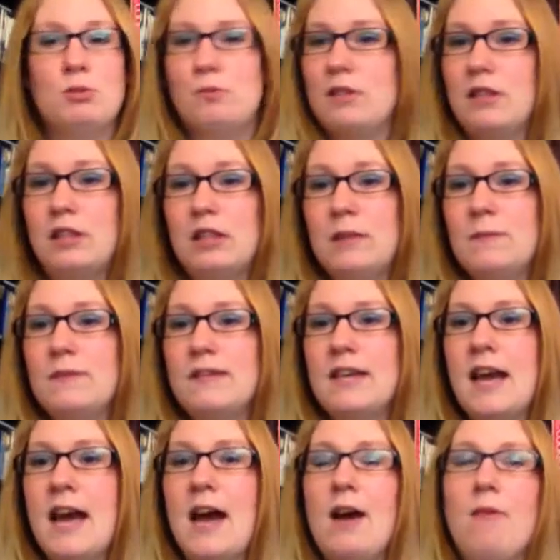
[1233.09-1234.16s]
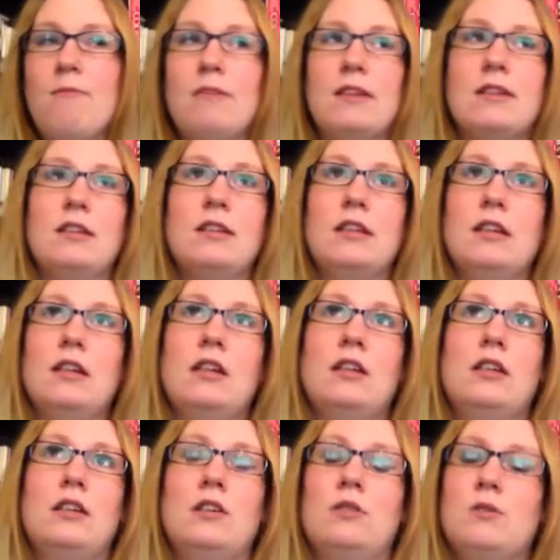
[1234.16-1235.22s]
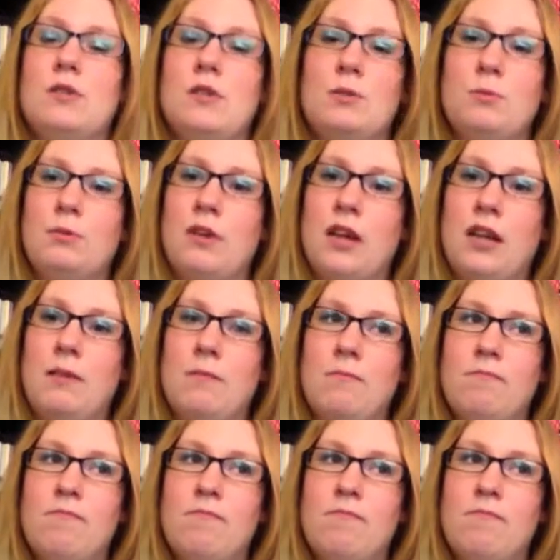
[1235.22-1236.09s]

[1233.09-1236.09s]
with the leaves down, and it was so pretty.